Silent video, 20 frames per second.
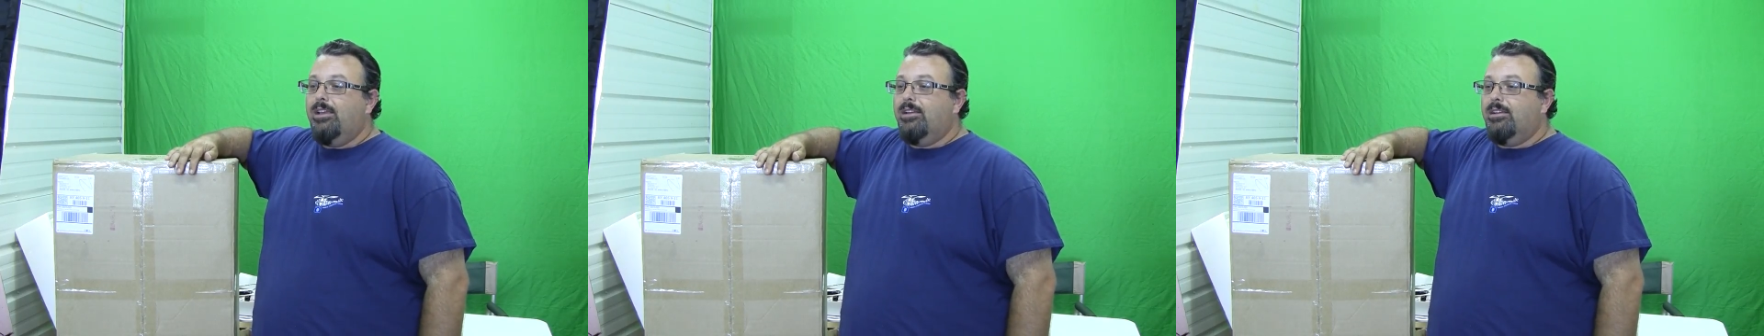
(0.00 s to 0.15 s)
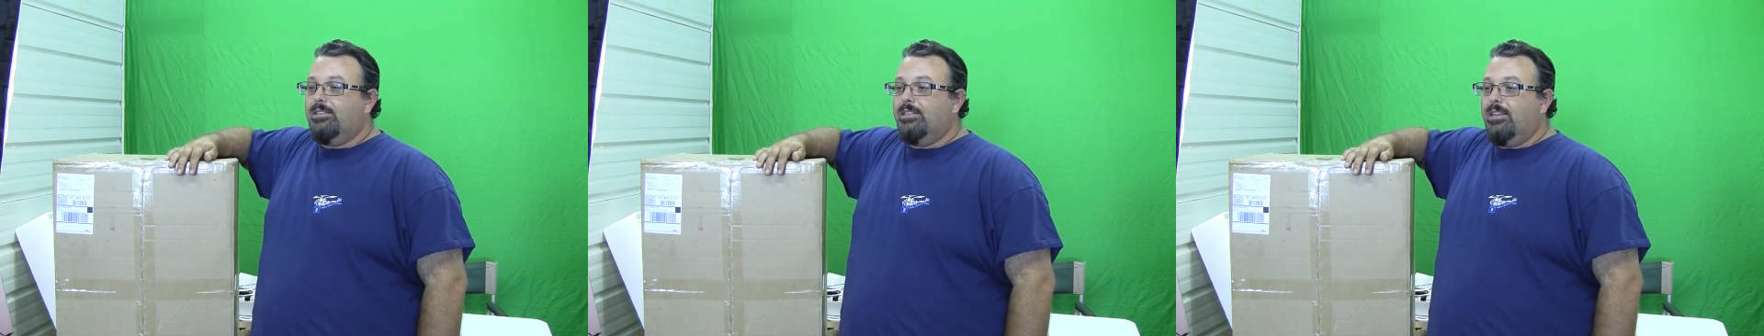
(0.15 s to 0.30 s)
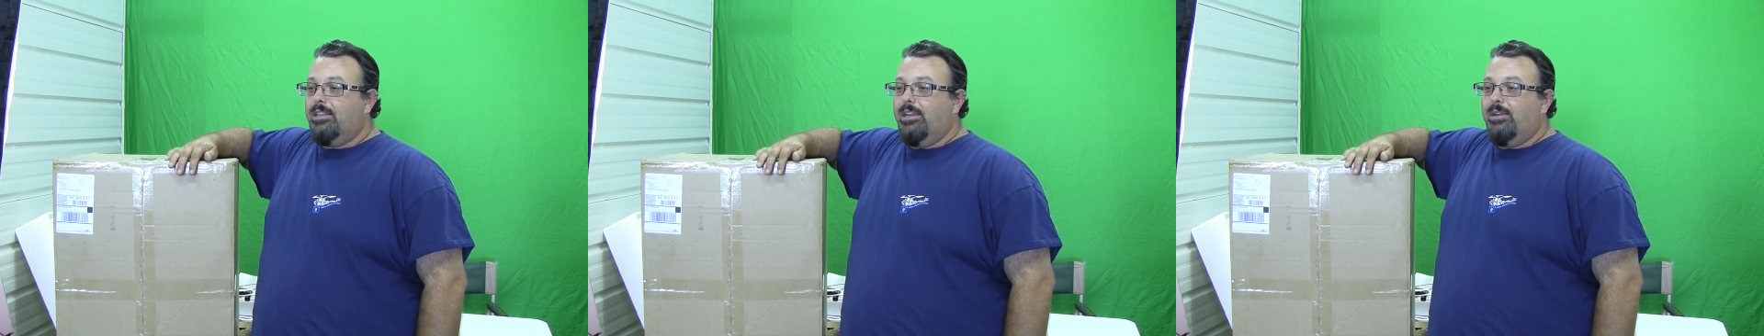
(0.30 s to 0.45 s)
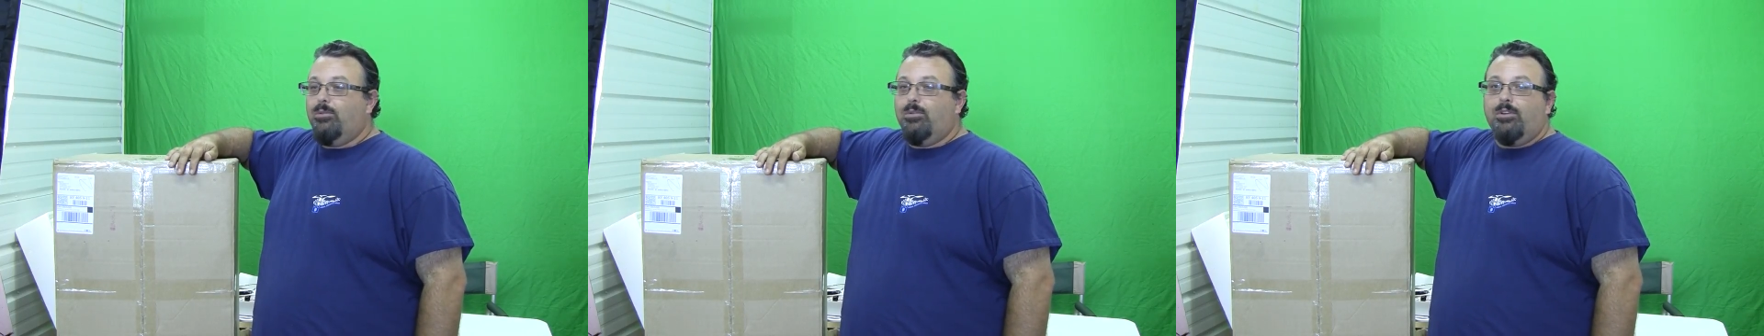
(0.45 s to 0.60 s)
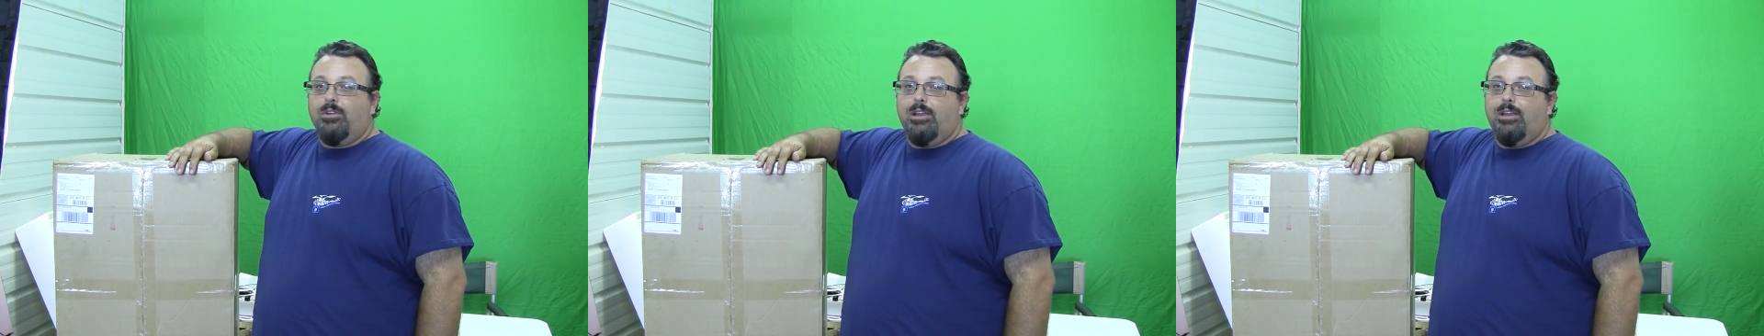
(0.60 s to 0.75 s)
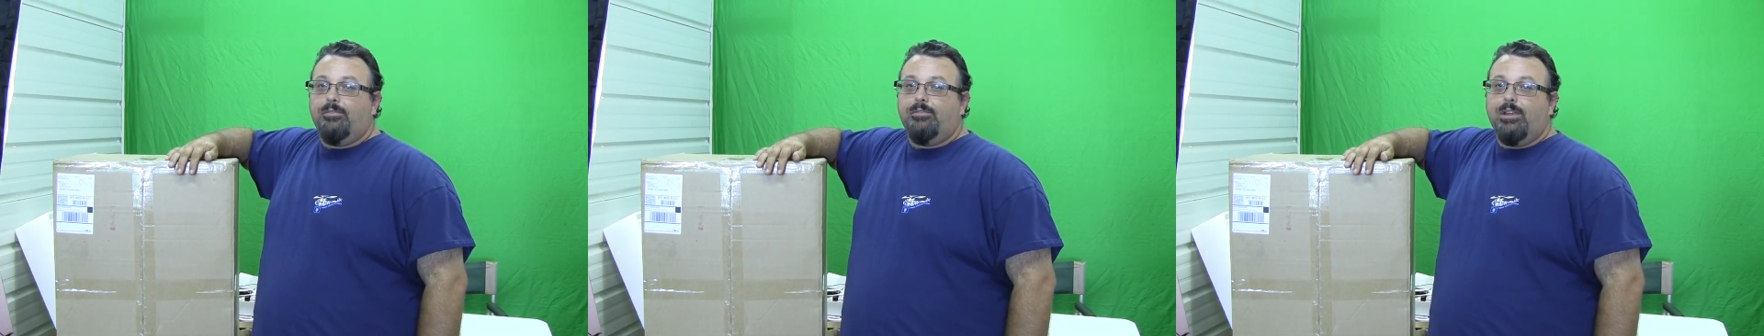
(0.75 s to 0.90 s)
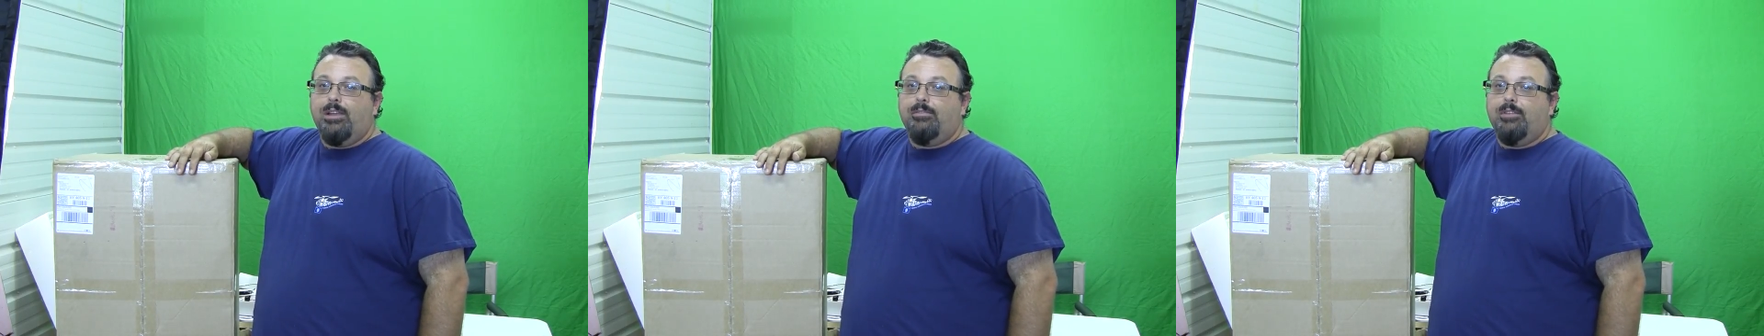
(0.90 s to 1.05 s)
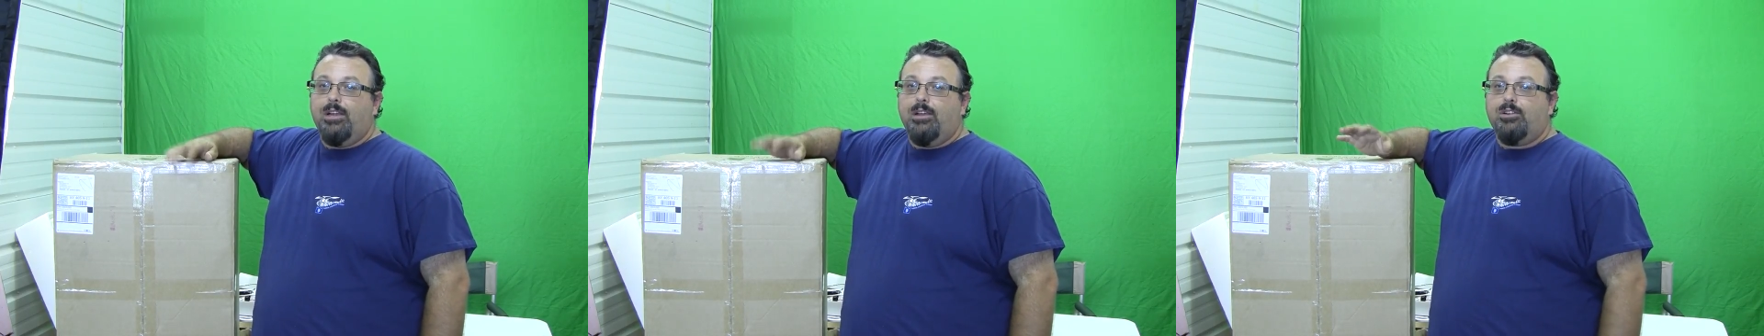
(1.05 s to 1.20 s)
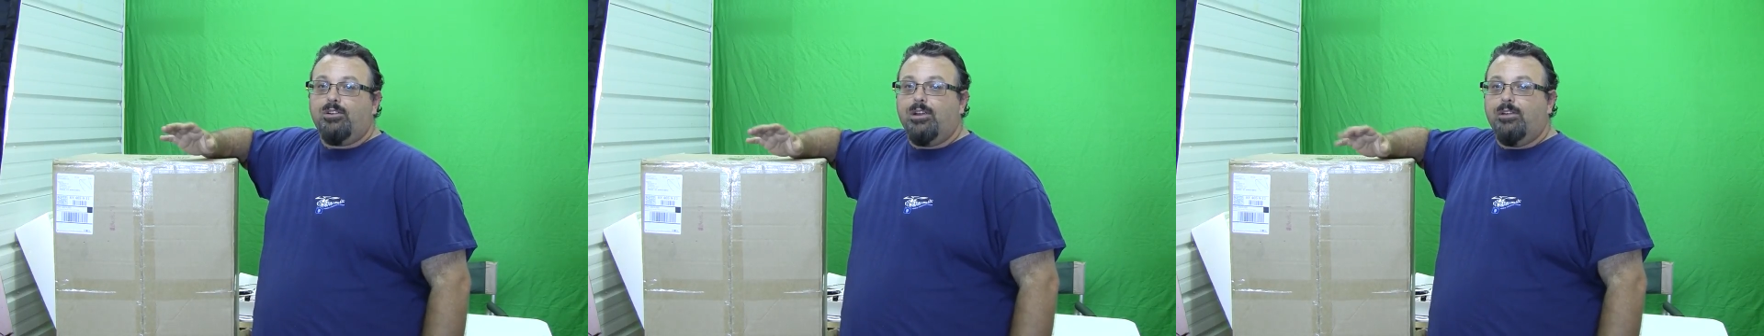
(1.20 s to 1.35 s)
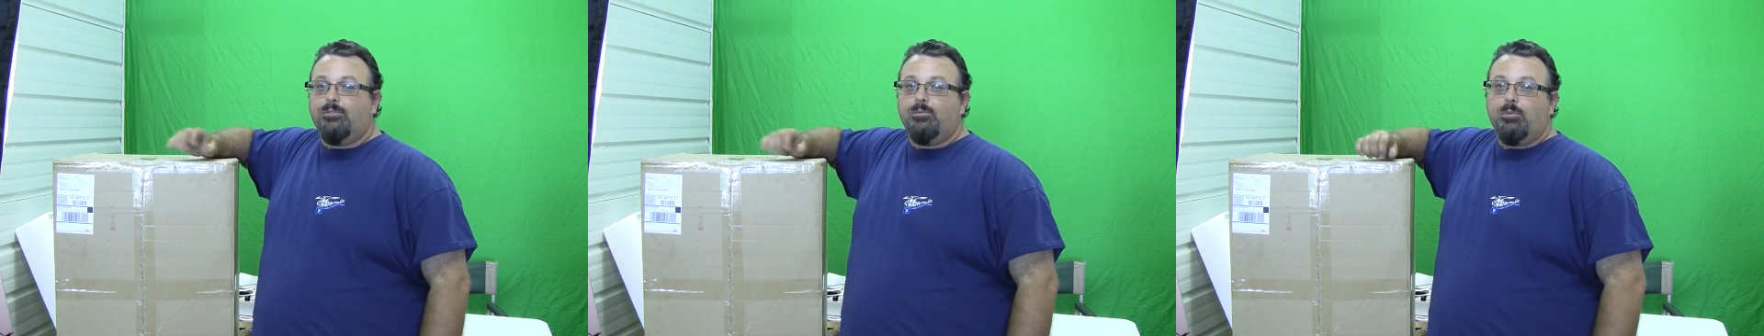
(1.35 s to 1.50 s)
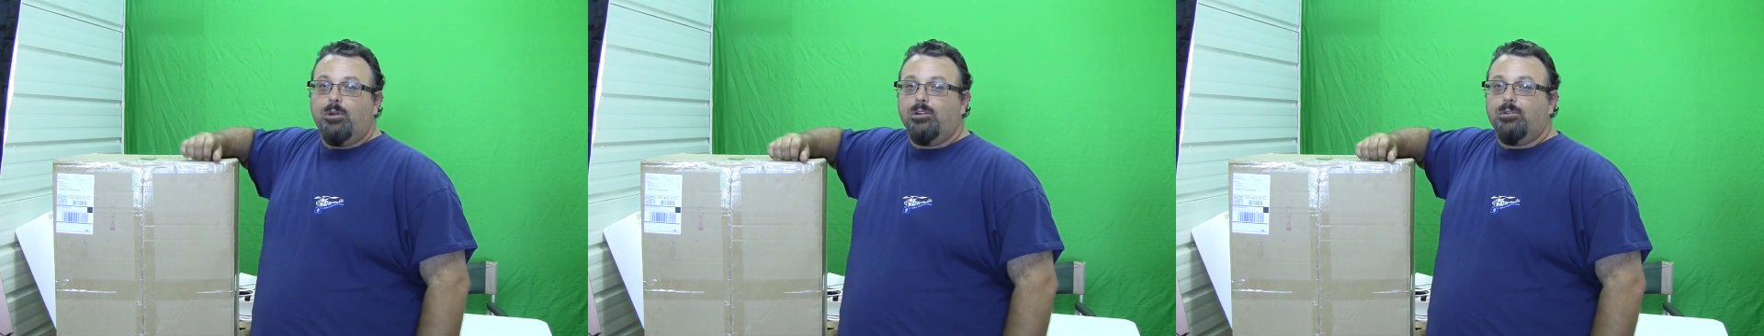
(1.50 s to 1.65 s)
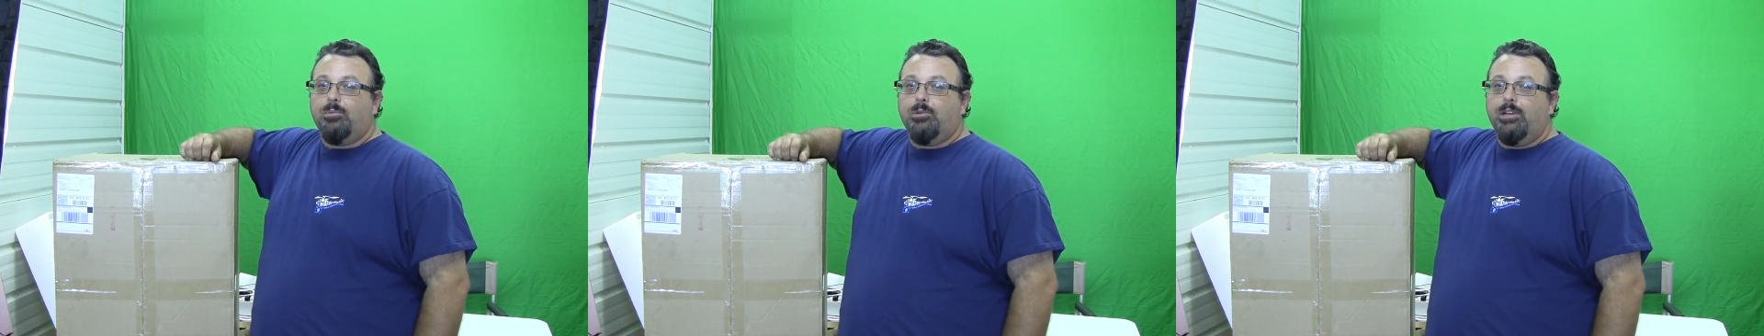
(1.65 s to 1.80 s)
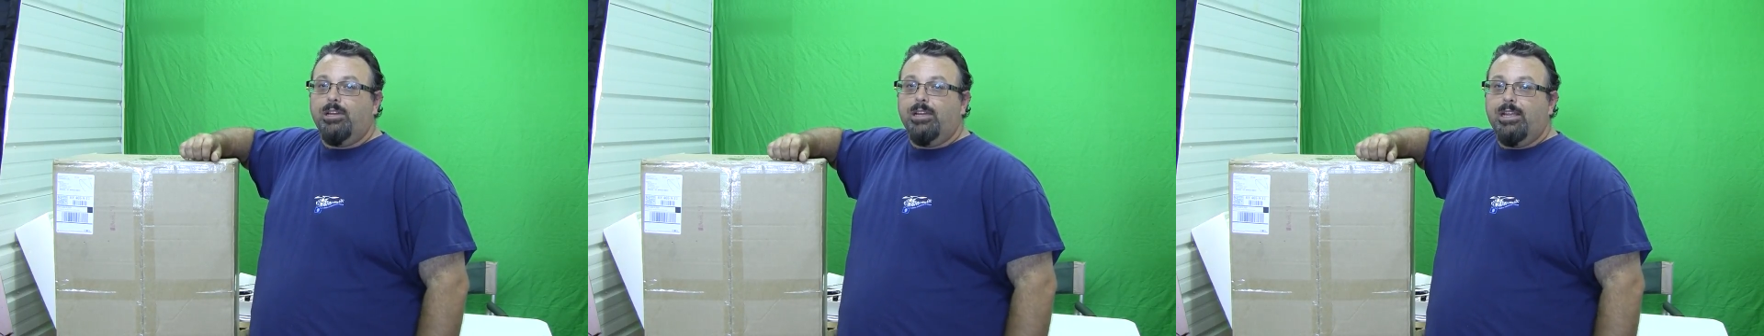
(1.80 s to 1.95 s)
because I think we're going to have to have the aircraft
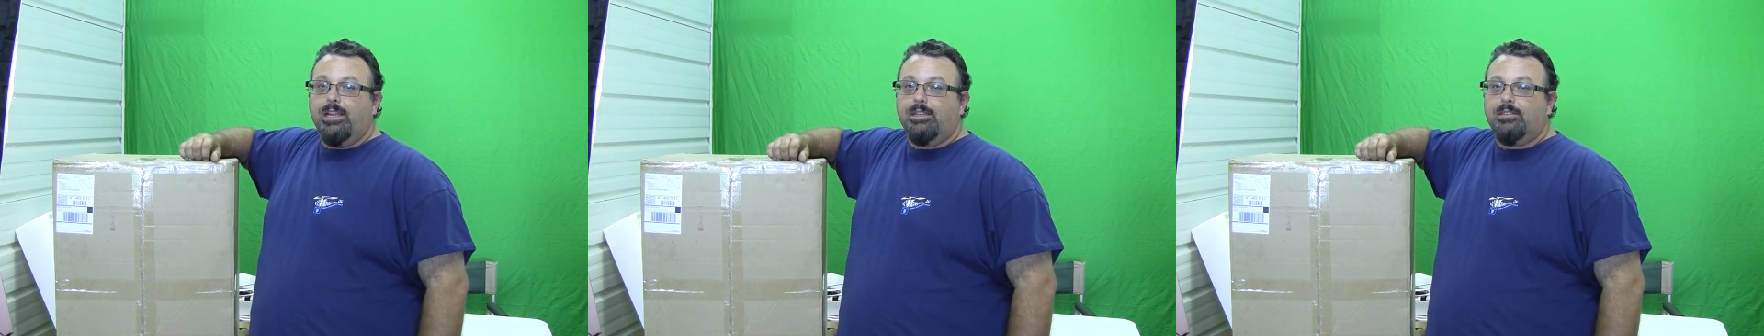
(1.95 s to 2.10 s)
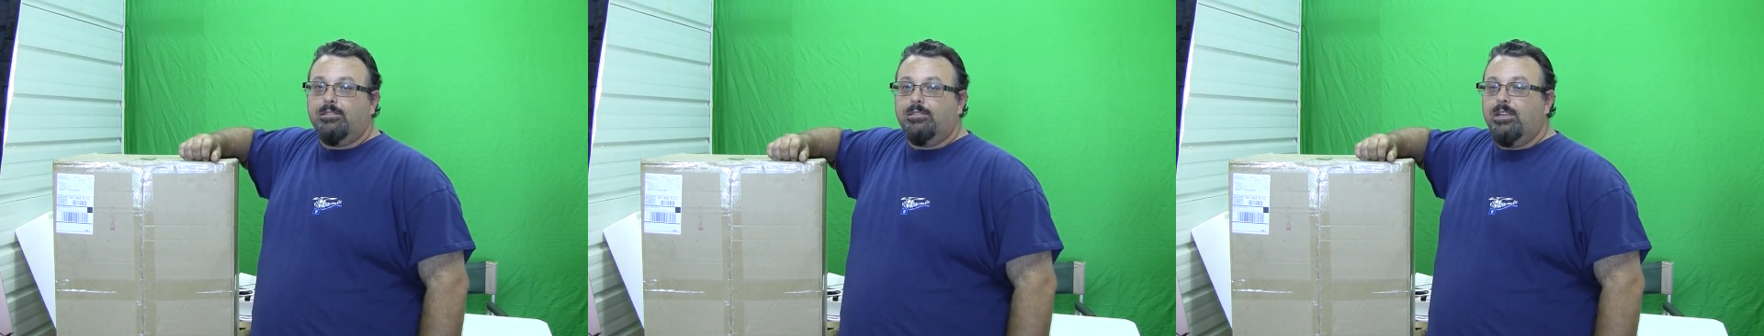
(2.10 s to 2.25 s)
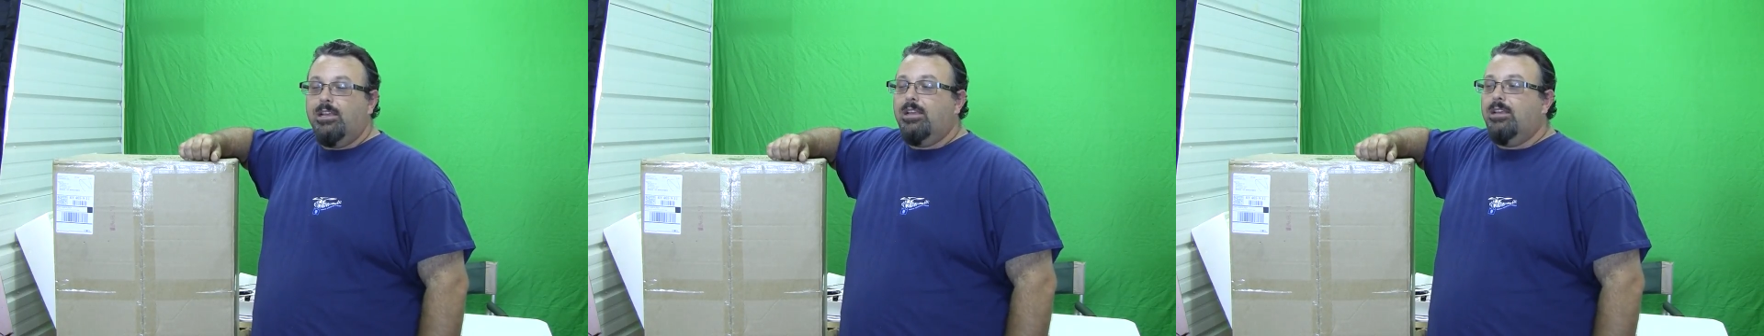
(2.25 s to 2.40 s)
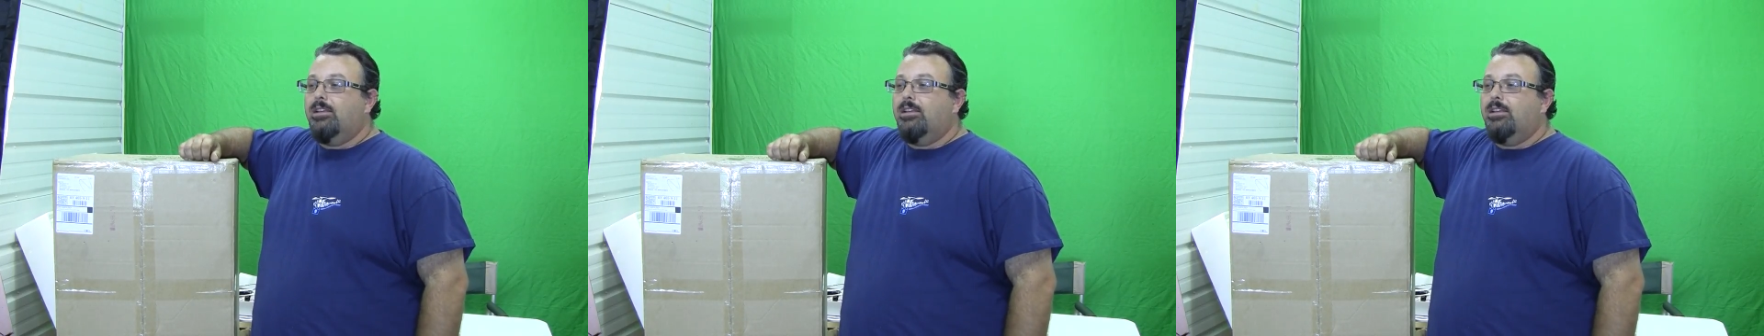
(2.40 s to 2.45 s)
apart to put it in.